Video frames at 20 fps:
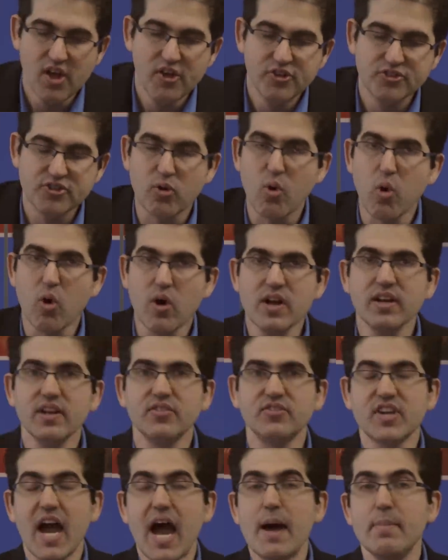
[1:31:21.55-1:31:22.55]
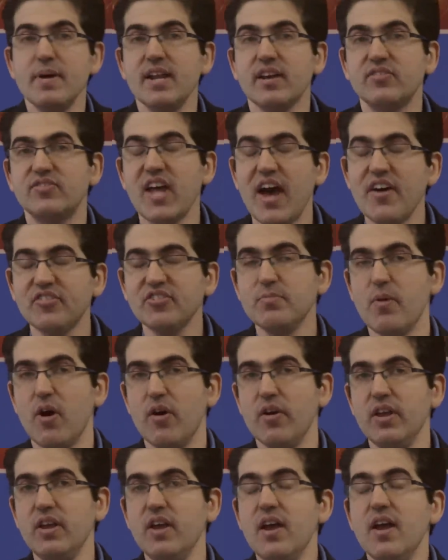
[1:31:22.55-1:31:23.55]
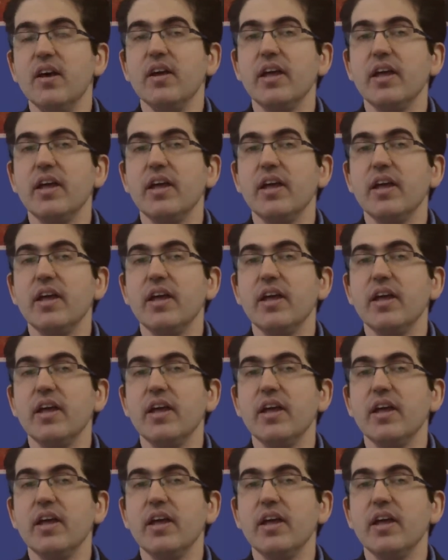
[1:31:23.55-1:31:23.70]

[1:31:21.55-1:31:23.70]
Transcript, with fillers: So according to Scott Minnich's testimony,